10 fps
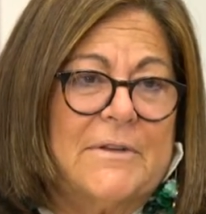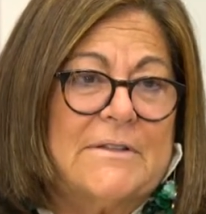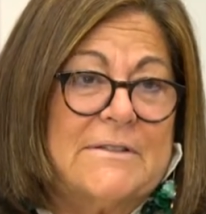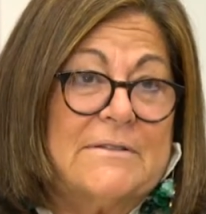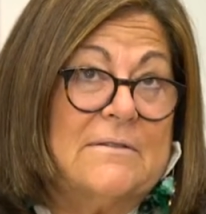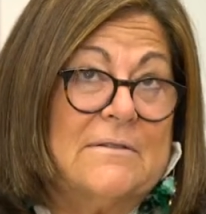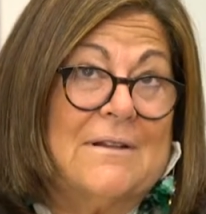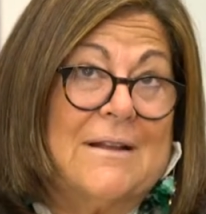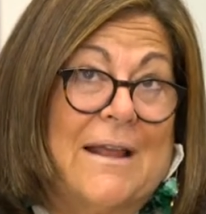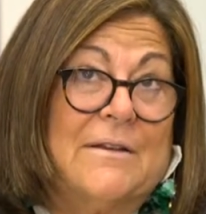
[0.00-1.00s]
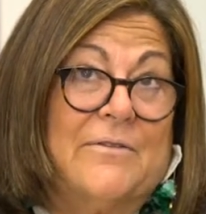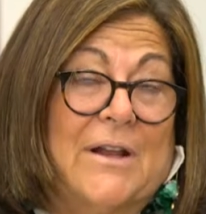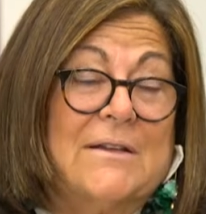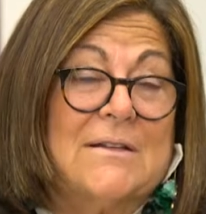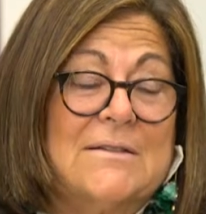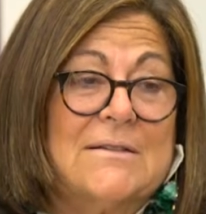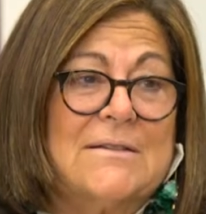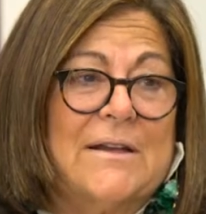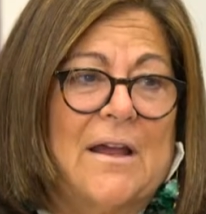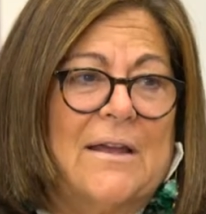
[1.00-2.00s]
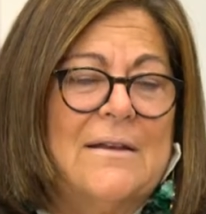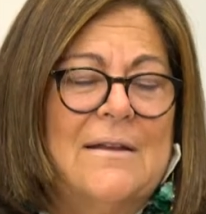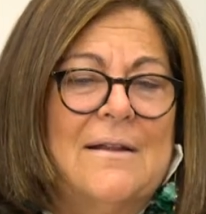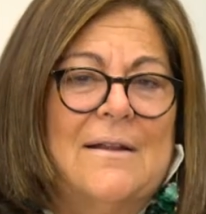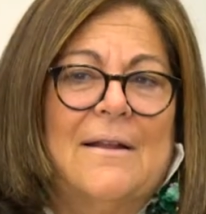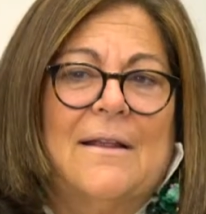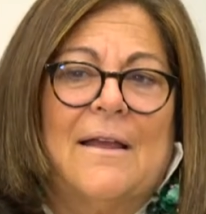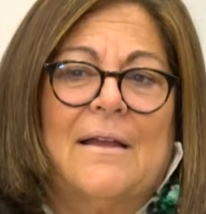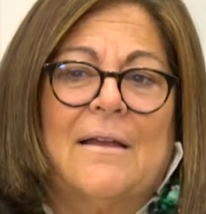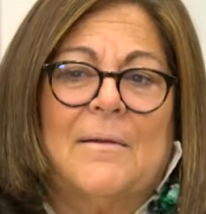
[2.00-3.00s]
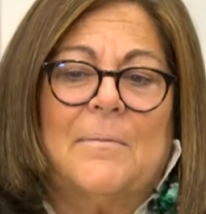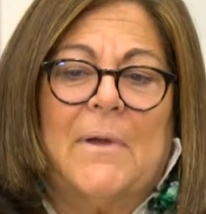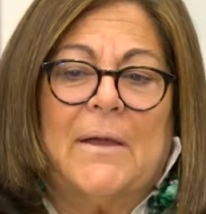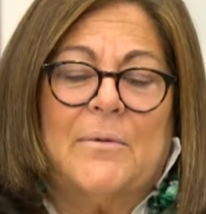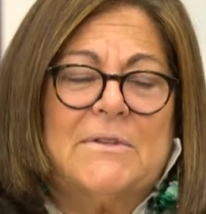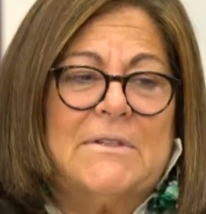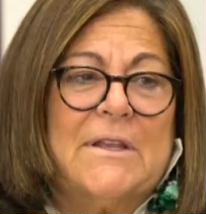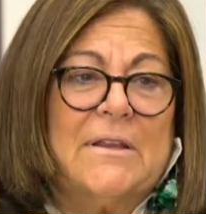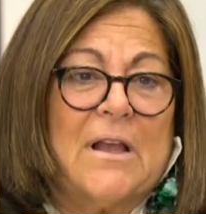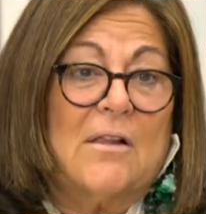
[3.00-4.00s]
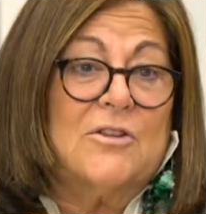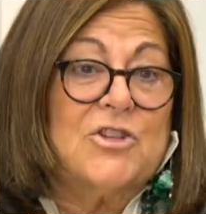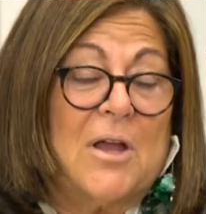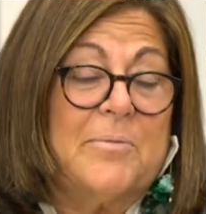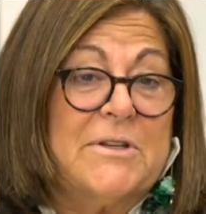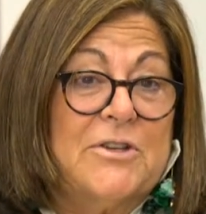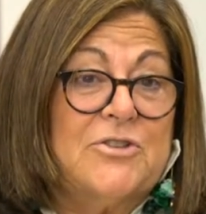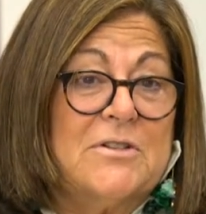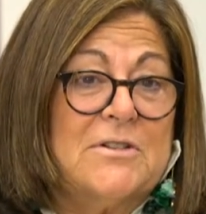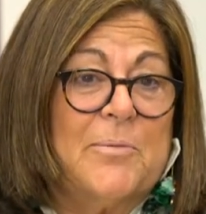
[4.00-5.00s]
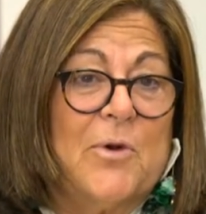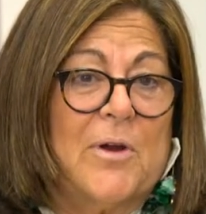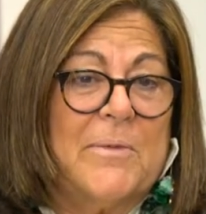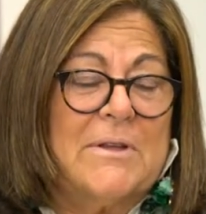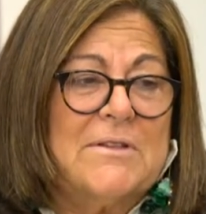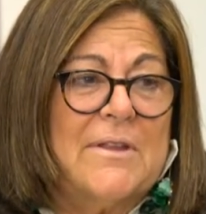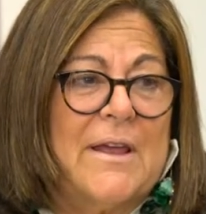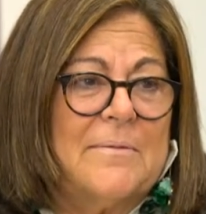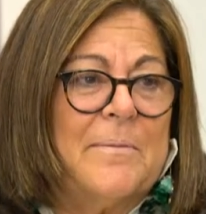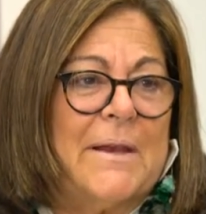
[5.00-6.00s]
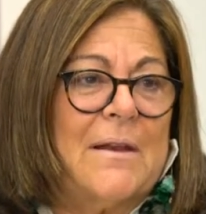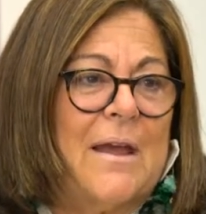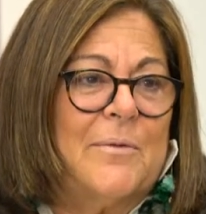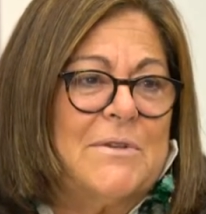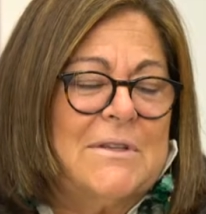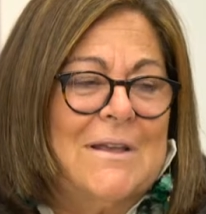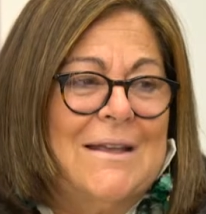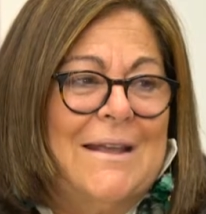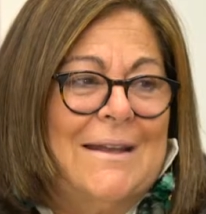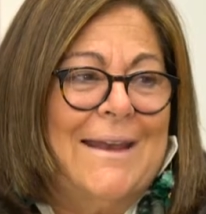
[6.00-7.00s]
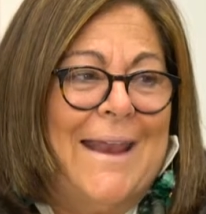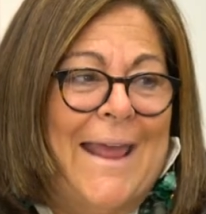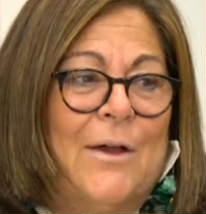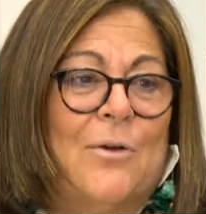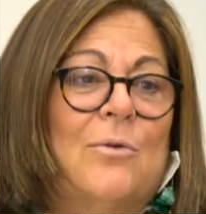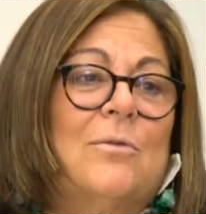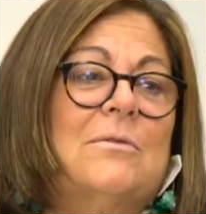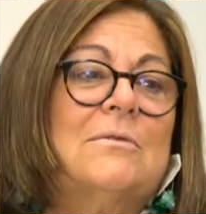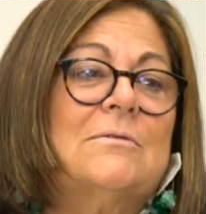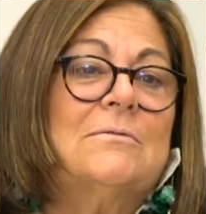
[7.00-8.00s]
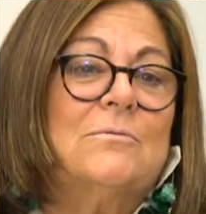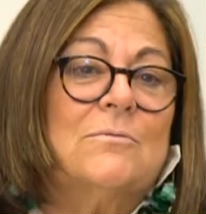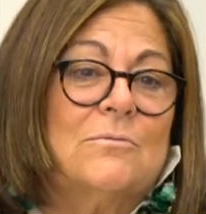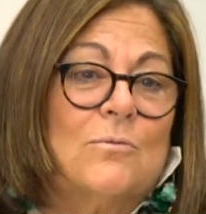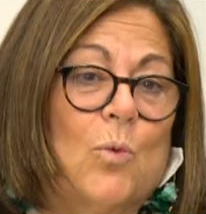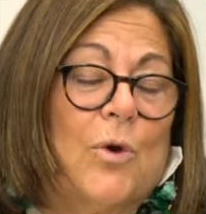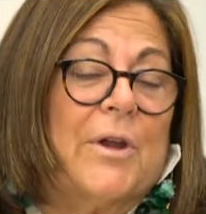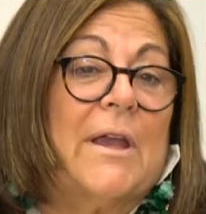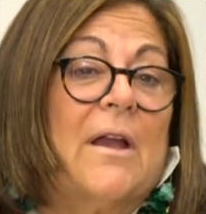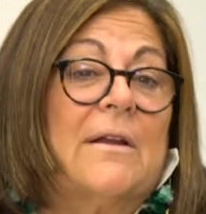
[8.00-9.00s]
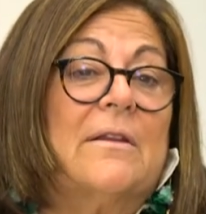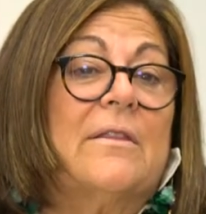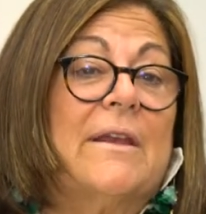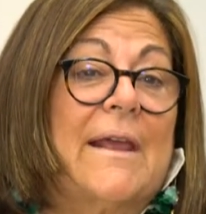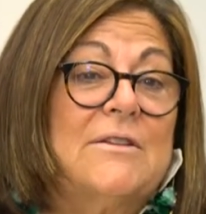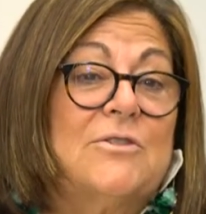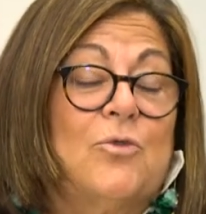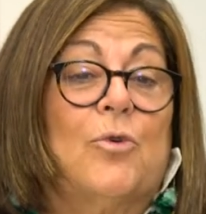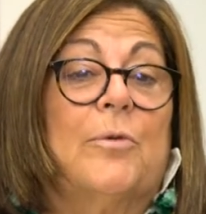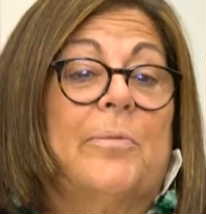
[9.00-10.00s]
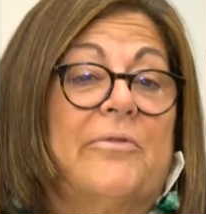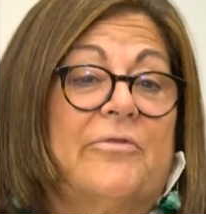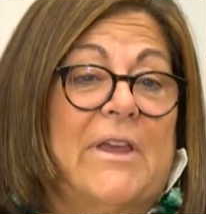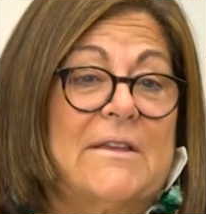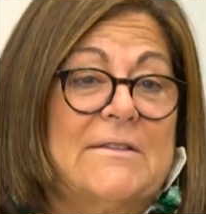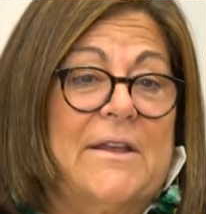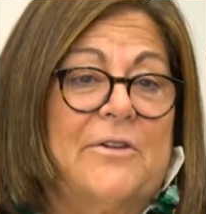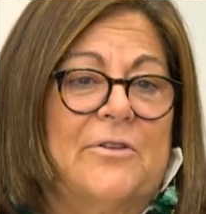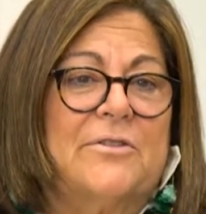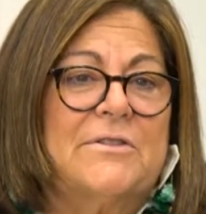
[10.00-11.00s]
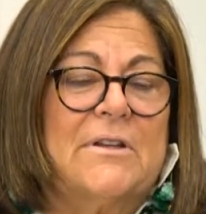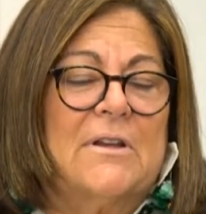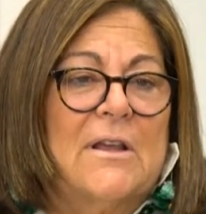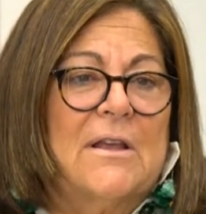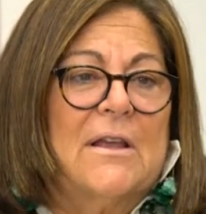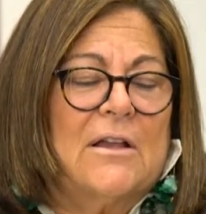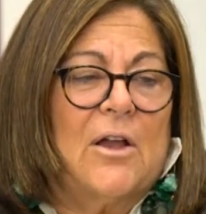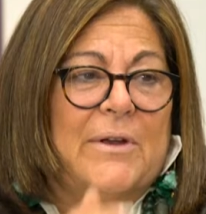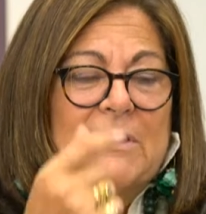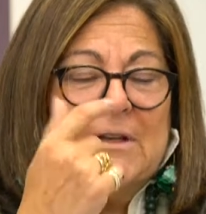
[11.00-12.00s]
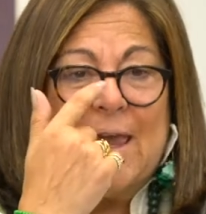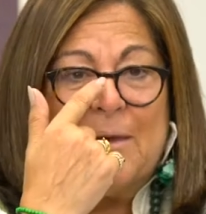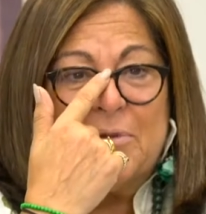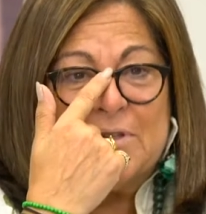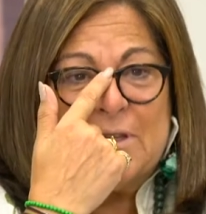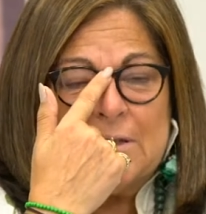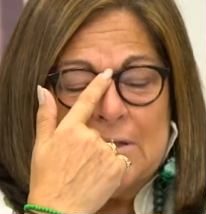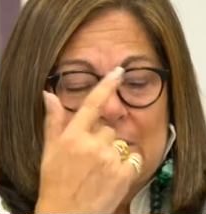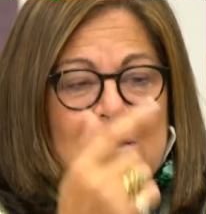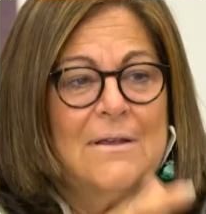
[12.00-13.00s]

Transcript: 1969, I was in the college competitions department. So that meant I was now working on the next group of guest editors and going to campuses.